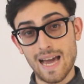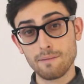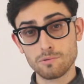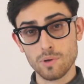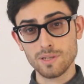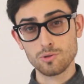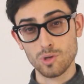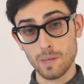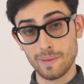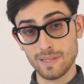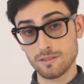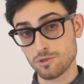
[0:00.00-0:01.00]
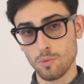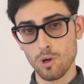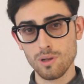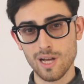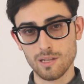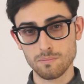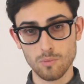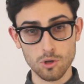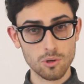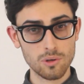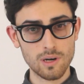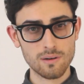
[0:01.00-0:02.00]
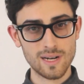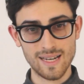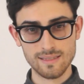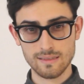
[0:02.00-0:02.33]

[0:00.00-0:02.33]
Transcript: I've tried to keep it small and modular